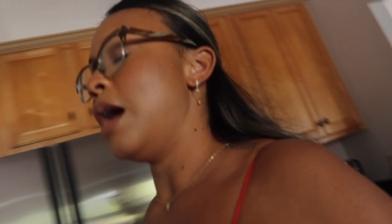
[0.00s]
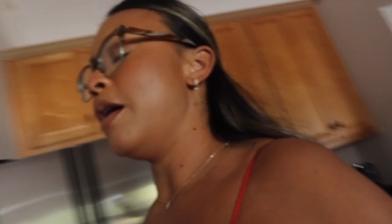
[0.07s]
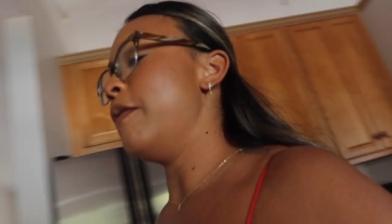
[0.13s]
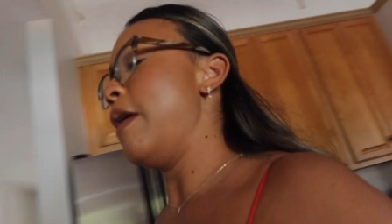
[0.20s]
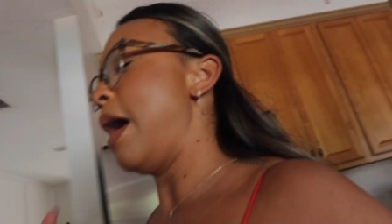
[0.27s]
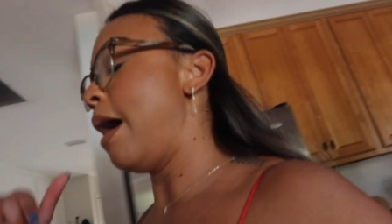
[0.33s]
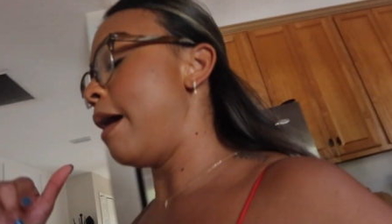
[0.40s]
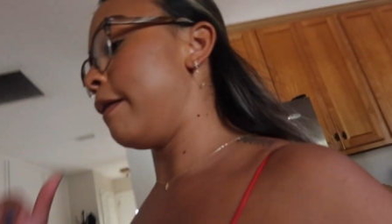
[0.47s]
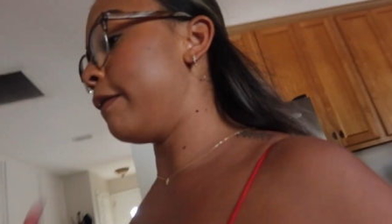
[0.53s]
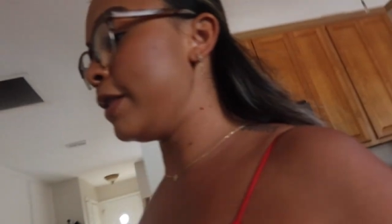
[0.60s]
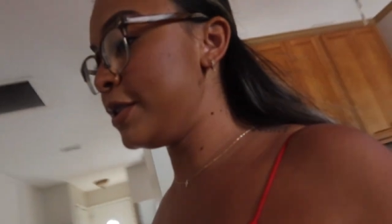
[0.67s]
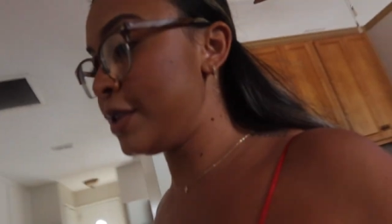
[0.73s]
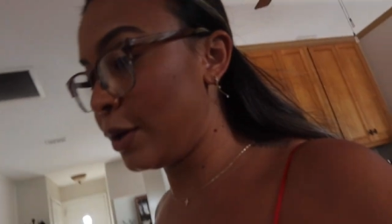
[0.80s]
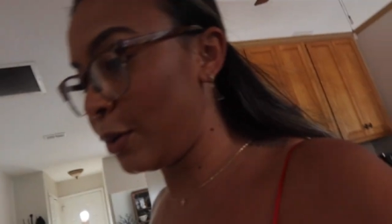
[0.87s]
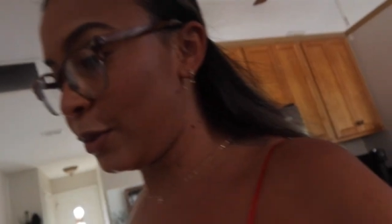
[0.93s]
of
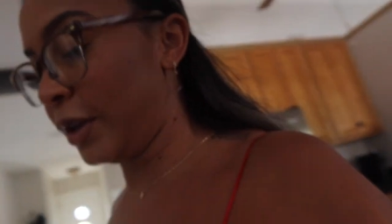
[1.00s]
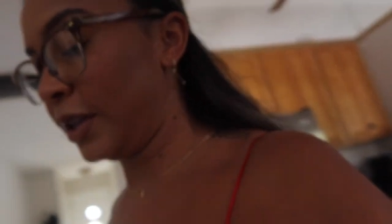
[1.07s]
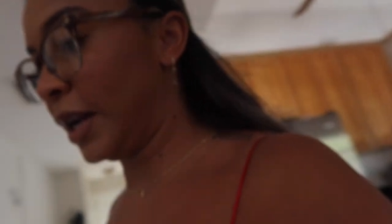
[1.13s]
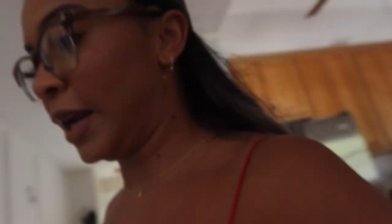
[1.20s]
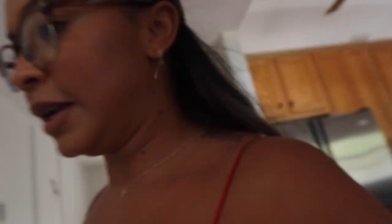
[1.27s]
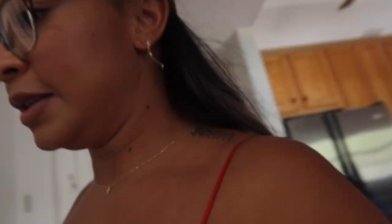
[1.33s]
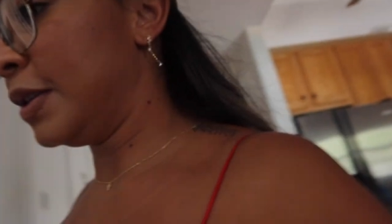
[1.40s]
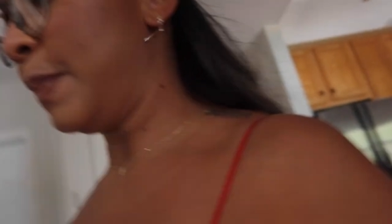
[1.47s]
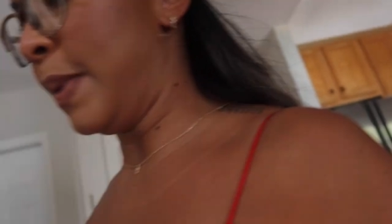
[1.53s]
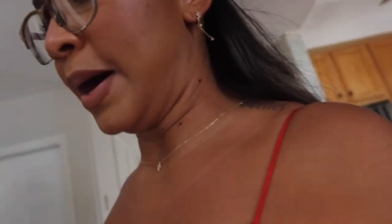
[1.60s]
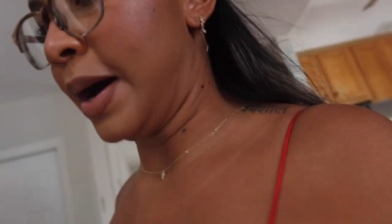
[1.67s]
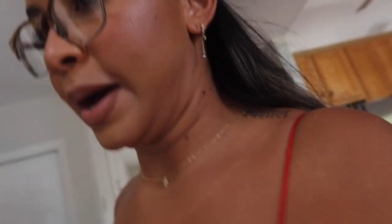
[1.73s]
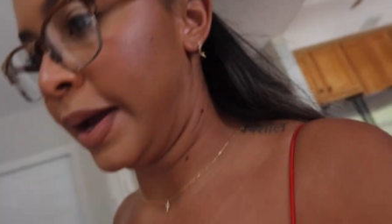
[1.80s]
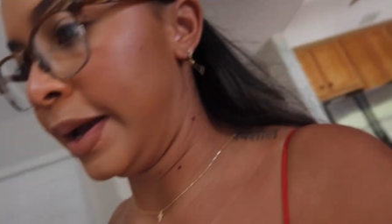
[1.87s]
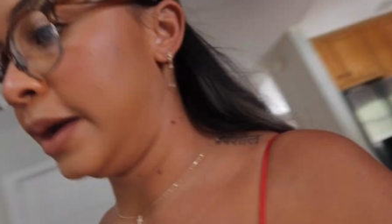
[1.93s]
every single thing that I need to
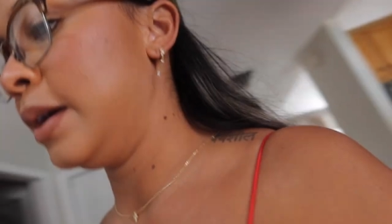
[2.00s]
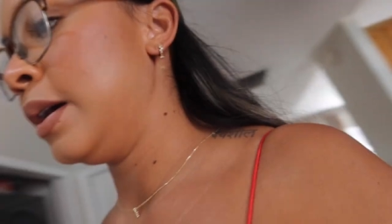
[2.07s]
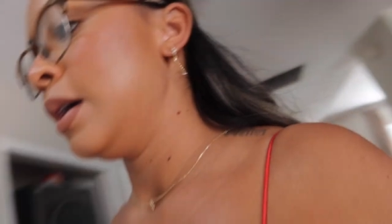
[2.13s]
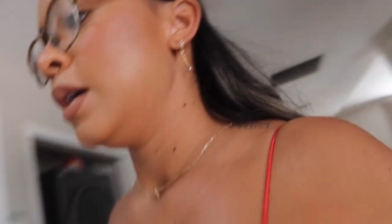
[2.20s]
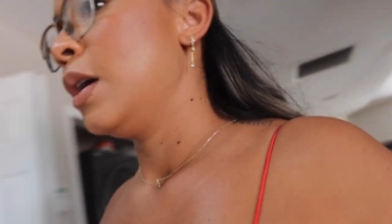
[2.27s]
buy